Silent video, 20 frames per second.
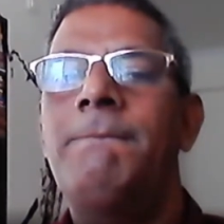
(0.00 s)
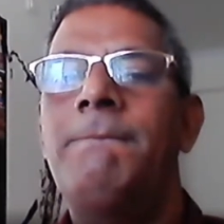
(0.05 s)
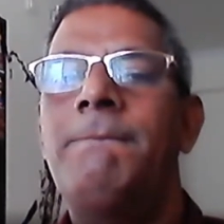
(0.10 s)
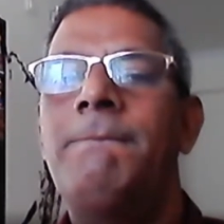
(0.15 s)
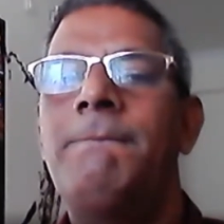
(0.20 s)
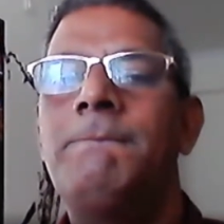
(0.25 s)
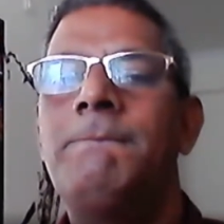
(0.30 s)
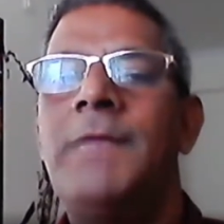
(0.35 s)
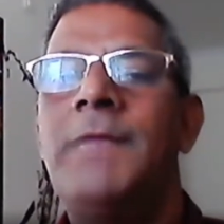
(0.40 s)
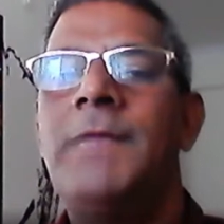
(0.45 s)

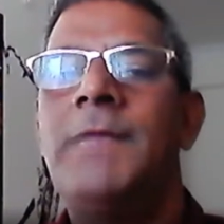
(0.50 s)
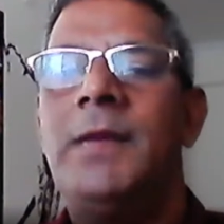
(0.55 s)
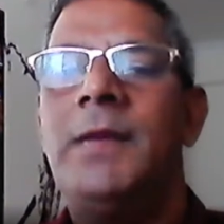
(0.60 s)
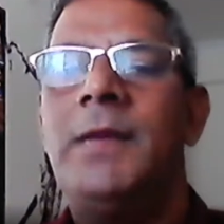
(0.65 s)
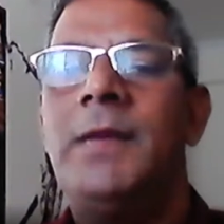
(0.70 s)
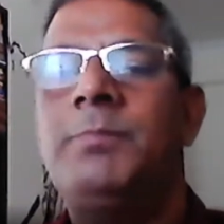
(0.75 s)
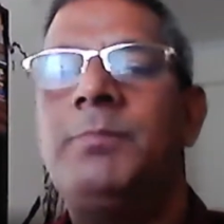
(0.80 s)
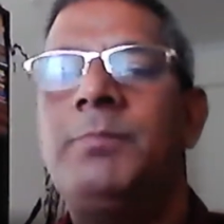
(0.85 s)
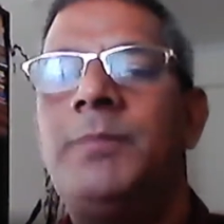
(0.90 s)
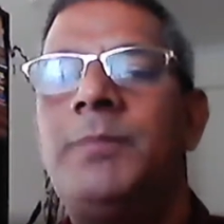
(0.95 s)

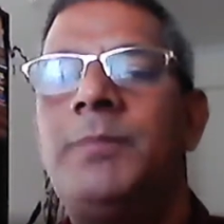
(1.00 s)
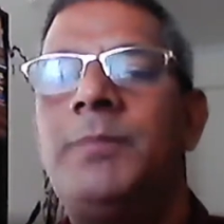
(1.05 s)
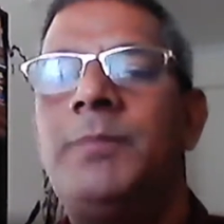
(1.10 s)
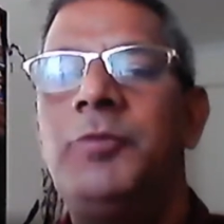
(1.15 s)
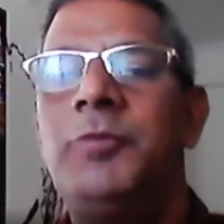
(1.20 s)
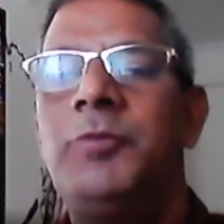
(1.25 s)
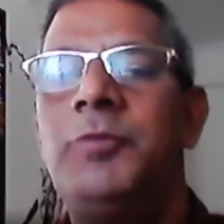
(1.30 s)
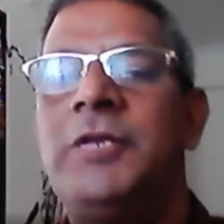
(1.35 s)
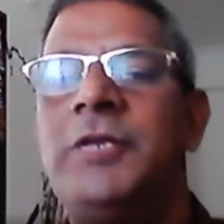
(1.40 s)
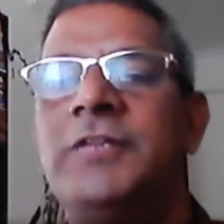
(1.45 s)
I put
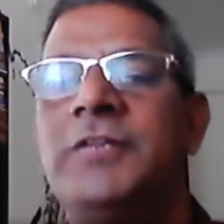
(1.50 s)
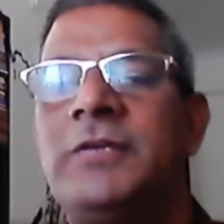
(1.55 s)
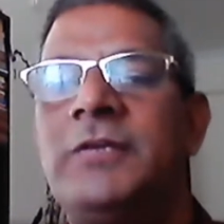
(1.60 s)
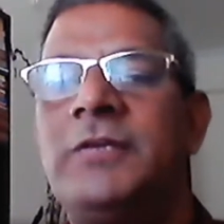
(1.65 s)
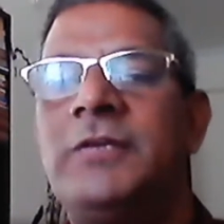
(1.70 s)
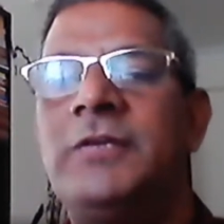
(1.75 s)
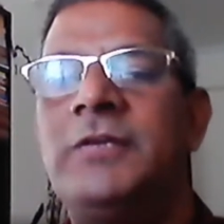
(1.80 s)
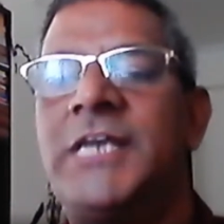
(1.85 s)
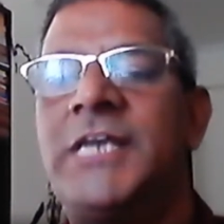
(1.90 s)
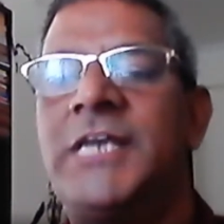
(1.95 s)
it on the
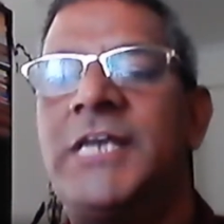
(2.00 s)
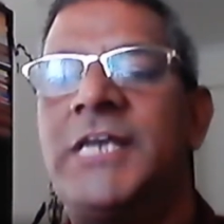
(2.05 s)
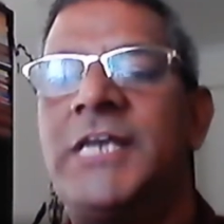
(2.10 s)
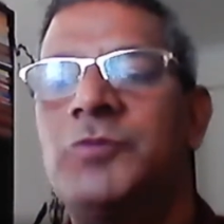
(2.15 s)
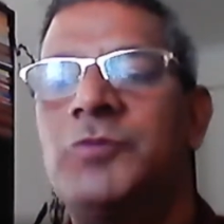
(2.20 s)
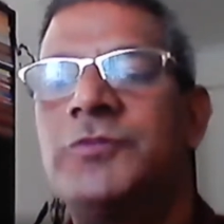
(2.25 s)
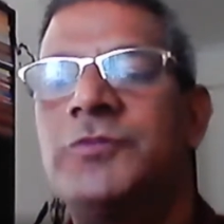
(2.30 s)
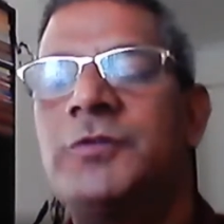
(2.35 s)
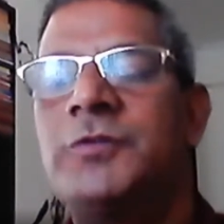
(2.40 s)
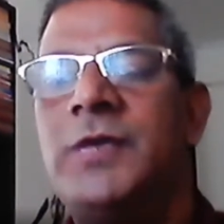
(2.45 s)
chat box.
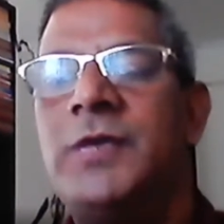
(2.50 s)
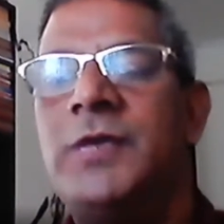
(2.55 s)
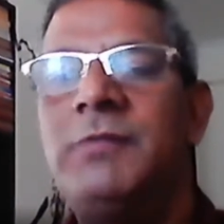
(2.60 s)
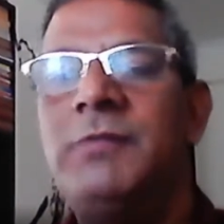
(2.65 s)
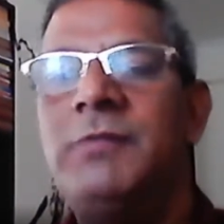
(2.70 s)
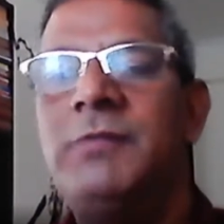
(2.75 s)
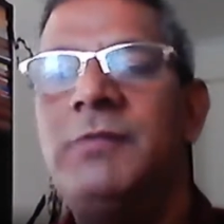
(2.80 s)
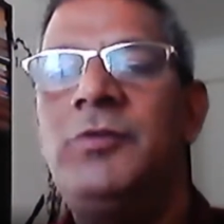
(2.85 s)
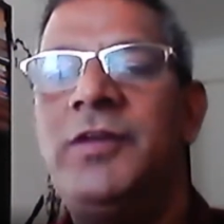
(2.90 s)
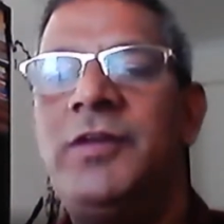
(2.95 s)
Have a
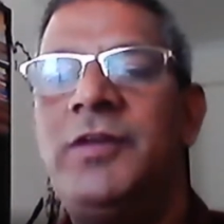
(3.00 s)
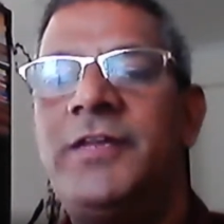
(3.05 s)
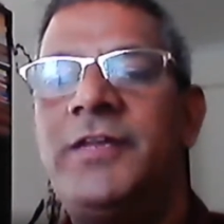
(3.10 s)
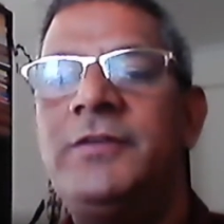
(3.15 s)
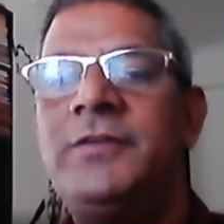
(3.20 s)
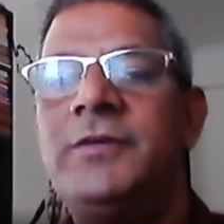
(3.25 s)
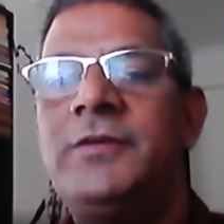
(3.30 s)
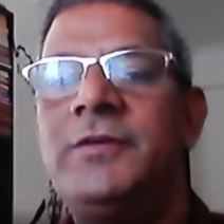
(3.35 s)
look at that.